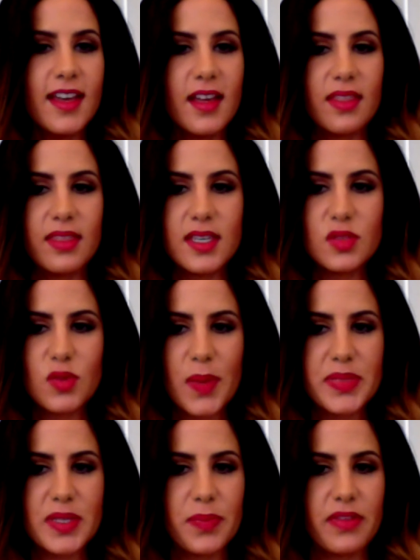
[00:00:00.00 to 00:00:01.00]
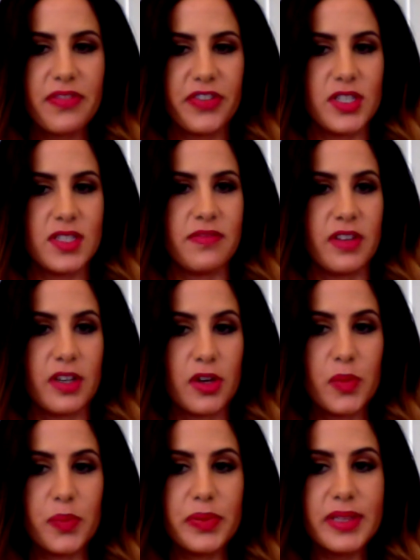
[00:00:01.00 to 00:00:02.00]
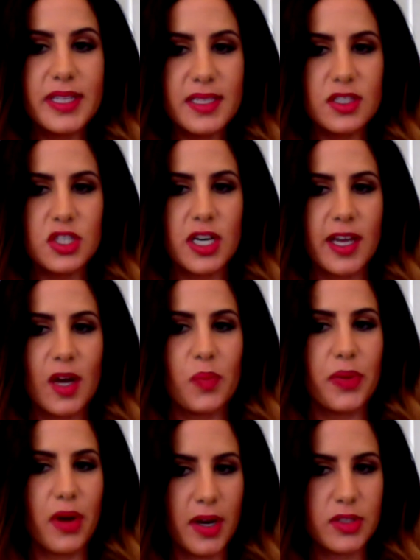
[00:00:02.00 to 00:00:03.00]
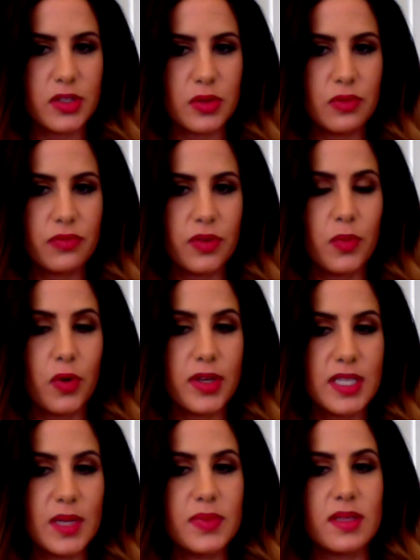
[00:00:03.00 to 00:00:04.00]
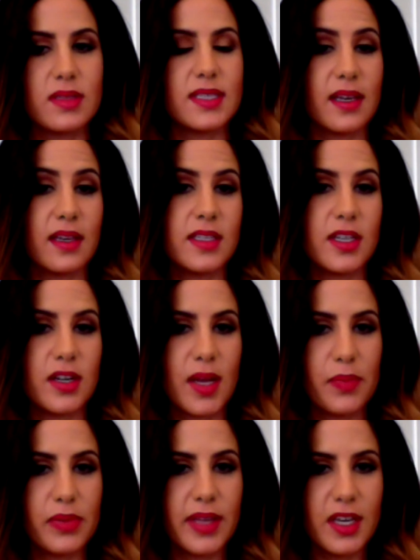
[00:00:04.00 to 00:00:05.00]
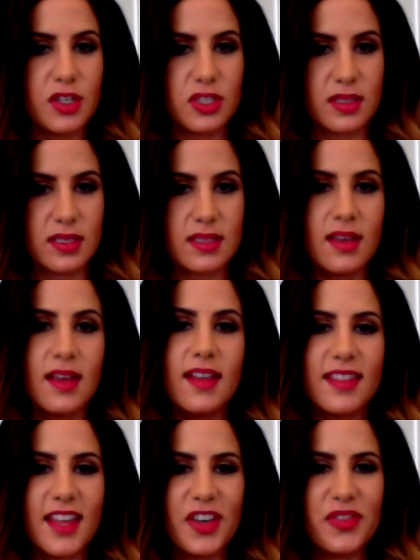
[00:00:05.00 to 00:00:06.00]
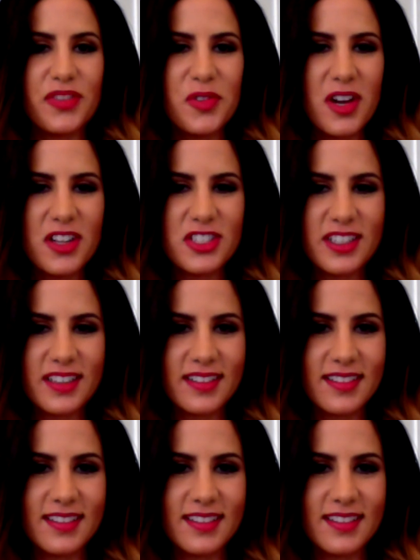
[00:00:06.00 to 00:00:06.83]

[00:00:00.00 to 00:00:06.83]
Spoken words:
This wraps up the first video. Please check out part 2 for more tips on secondary applications. Thank you for watching.